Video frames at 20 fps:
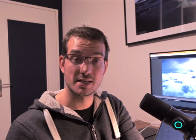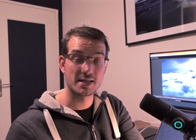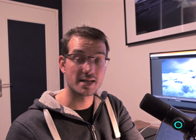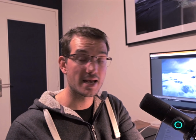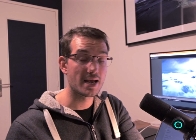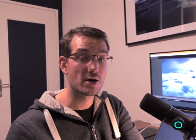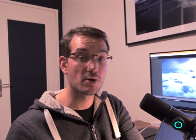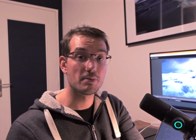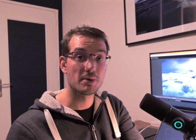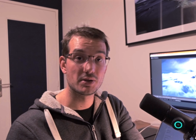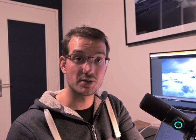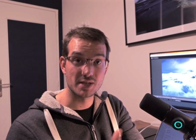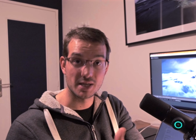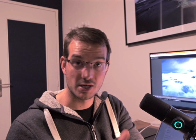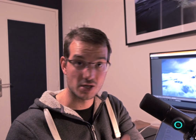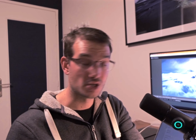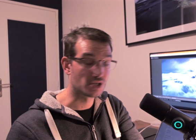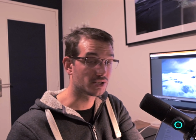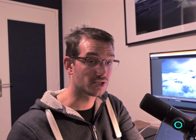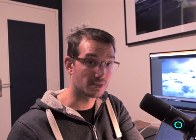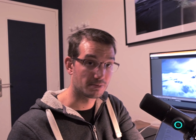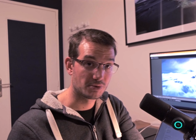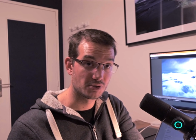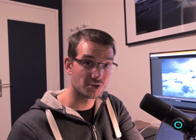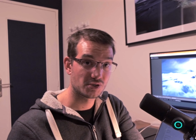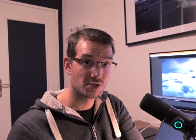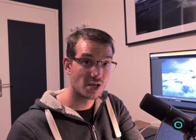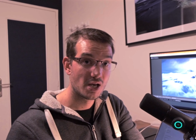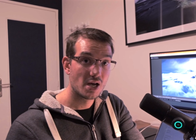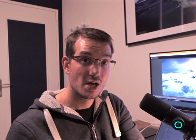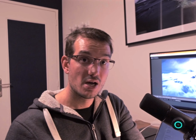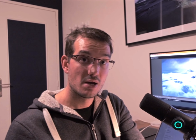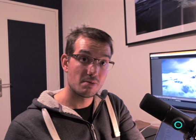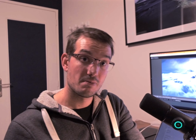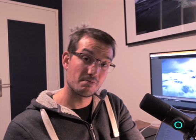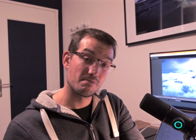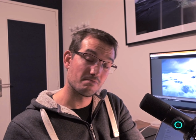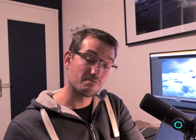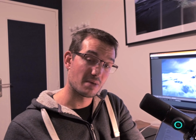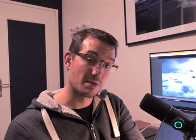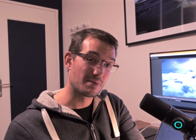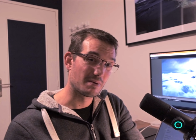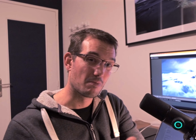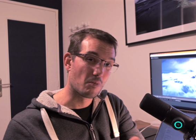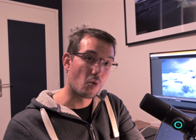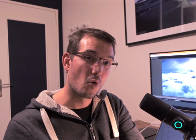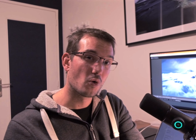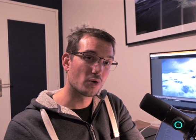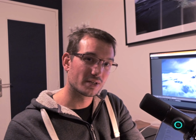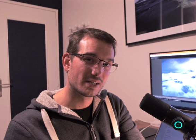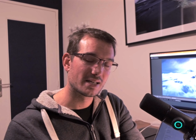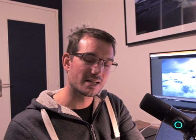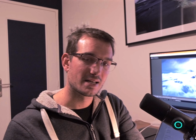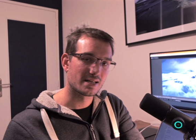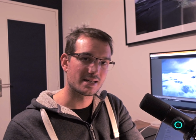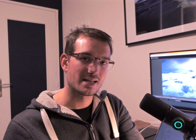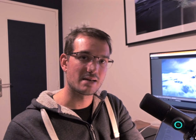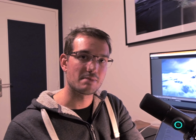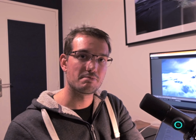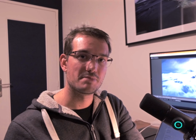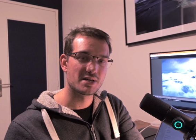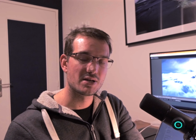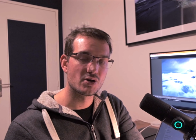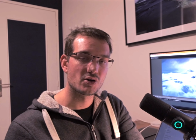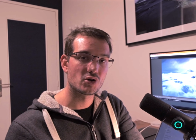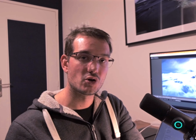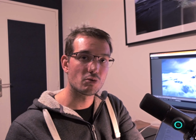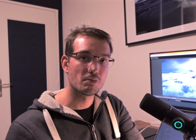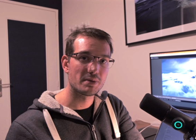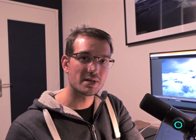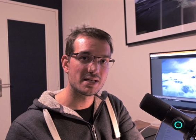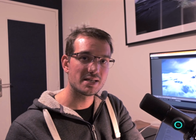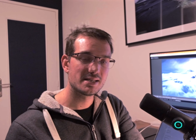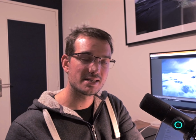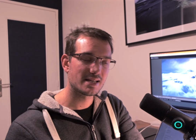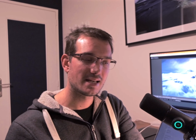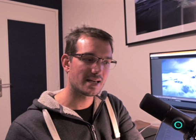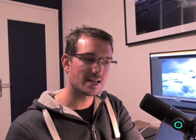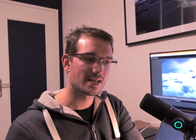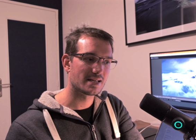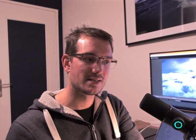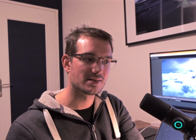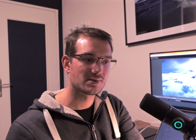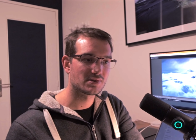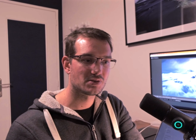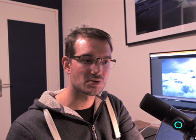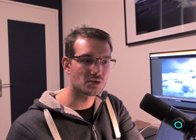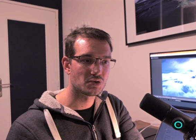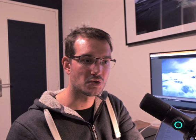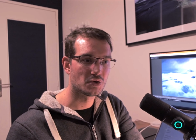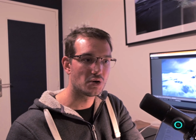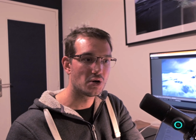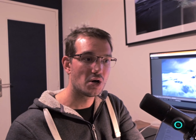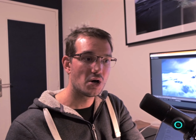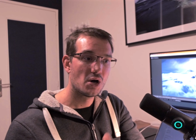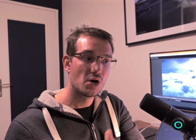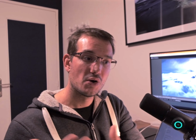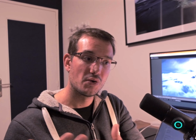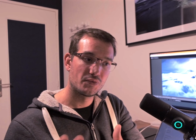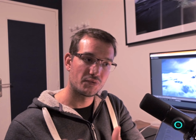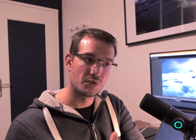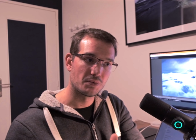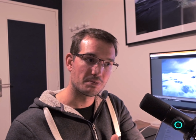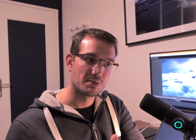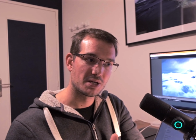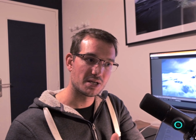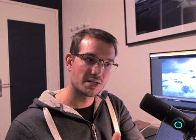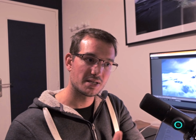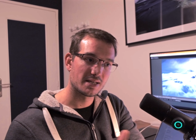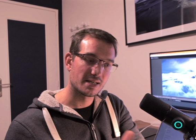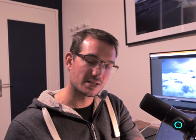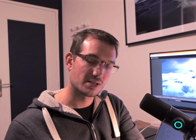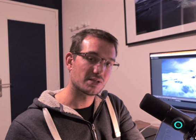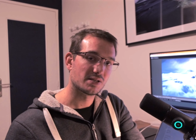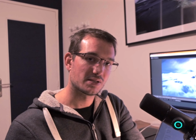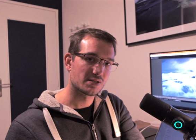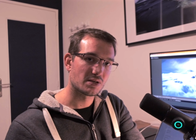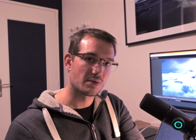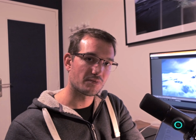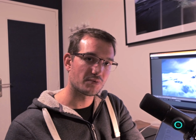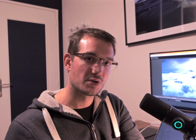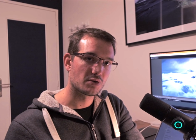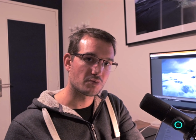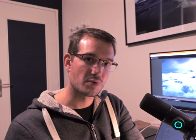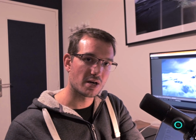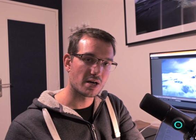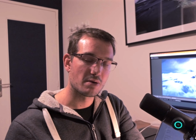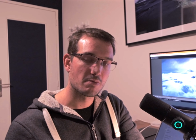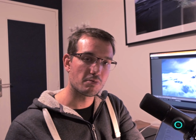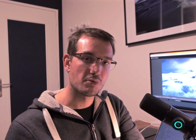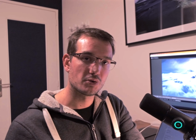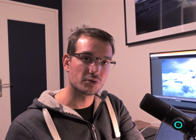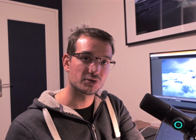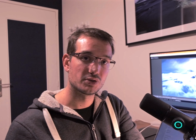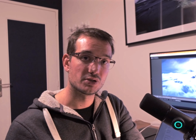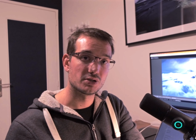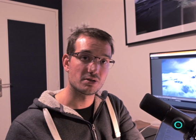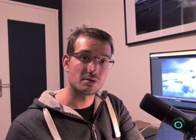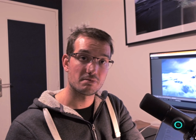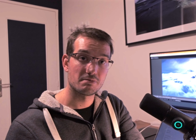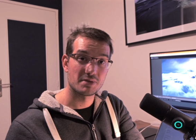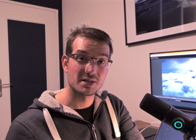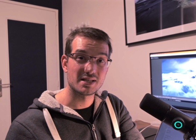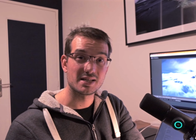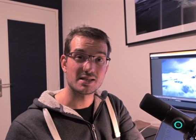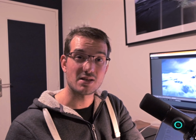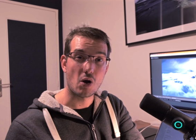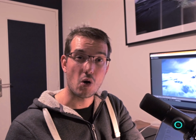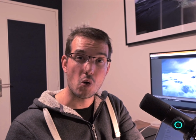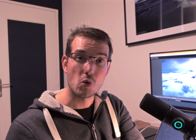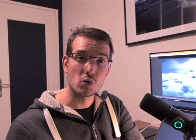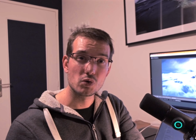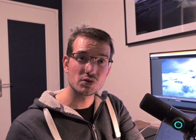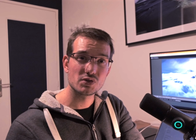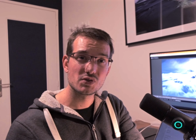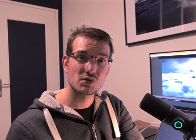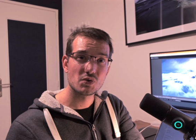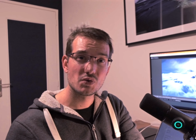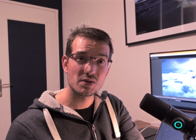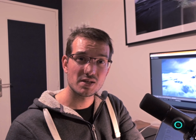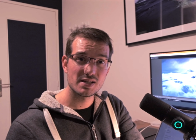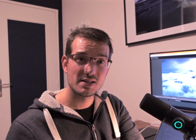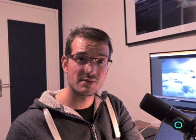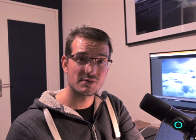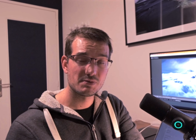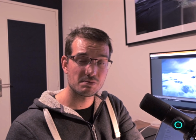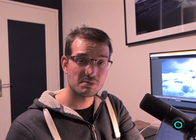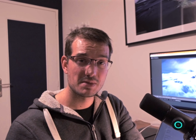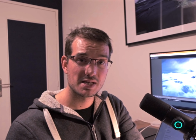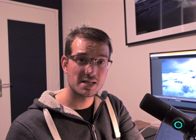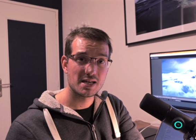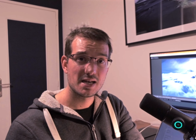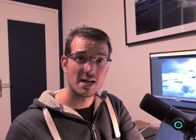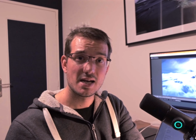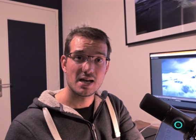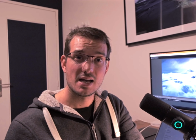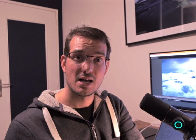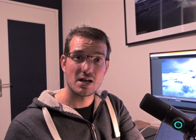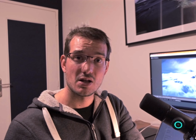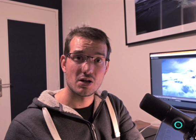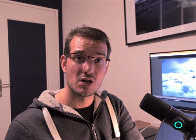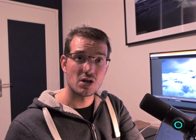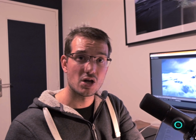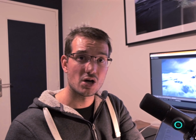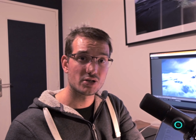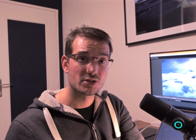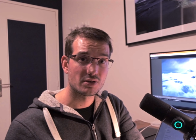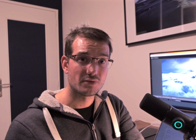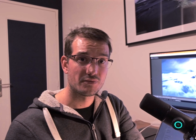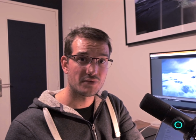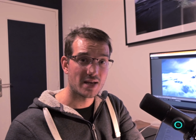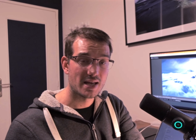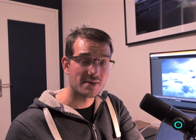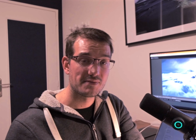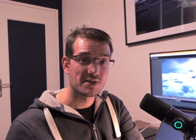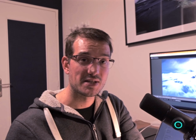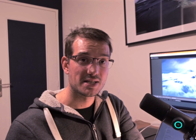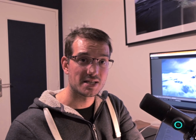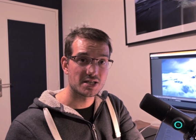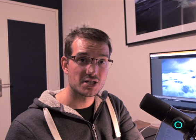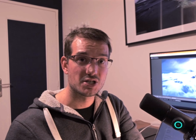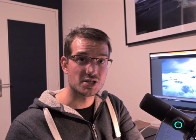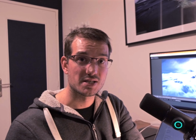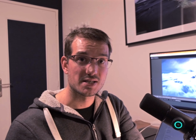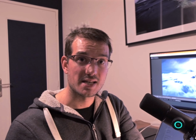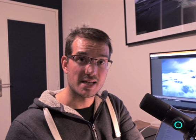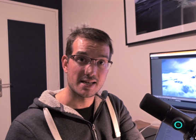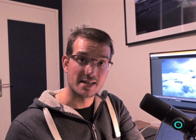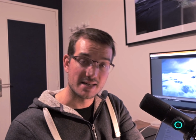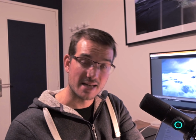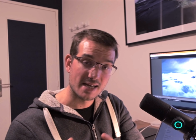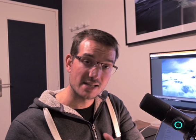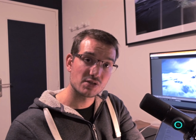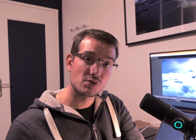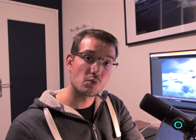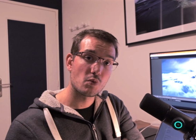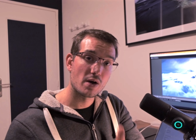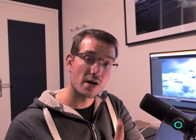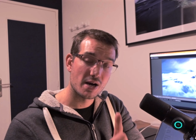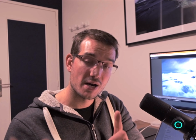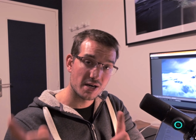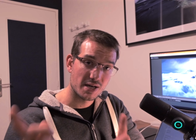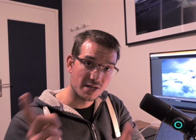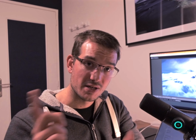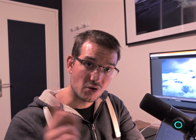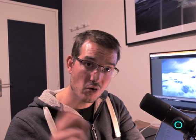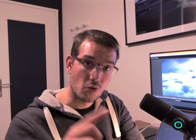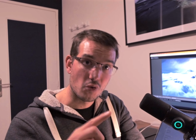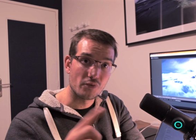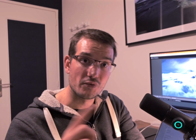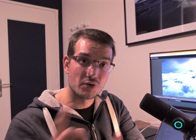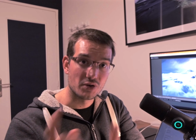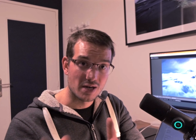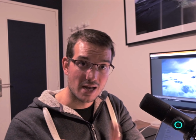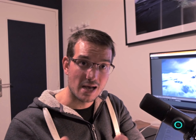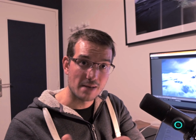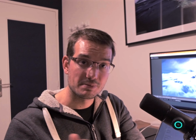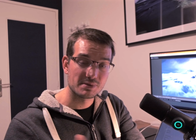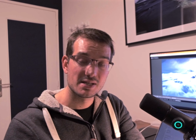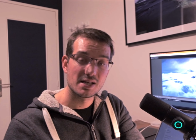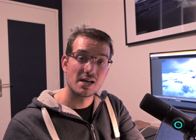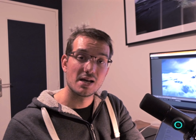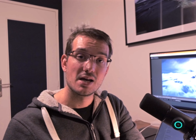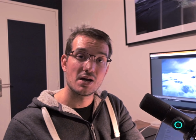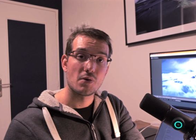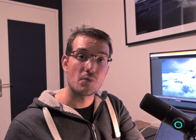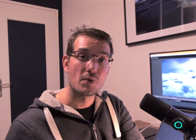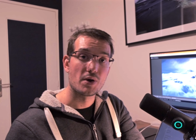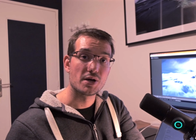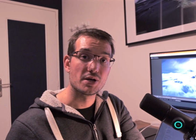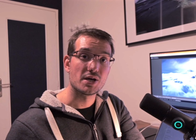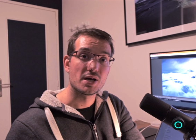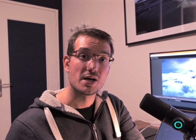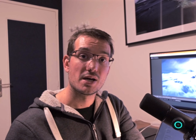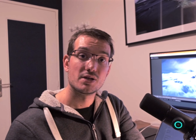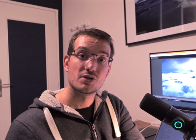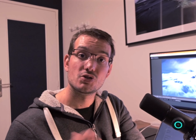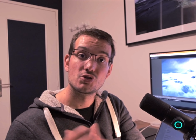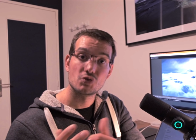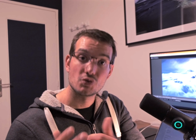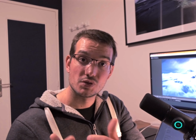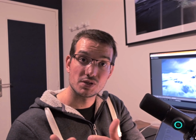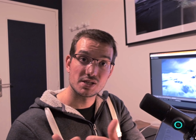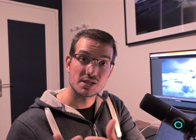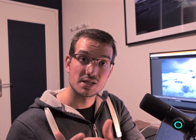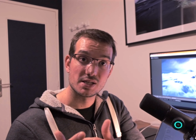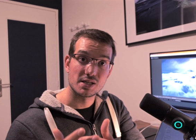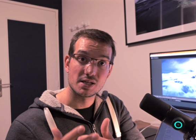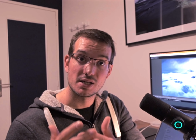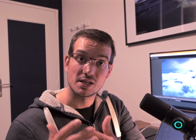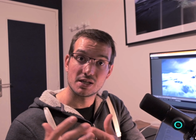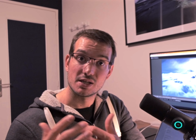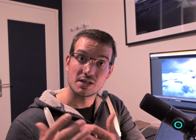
care about their customers maybe more than bigger companies. And so for me, that's something really important. But it also gives me a lot of advantages, and that's where it overlaps where choosing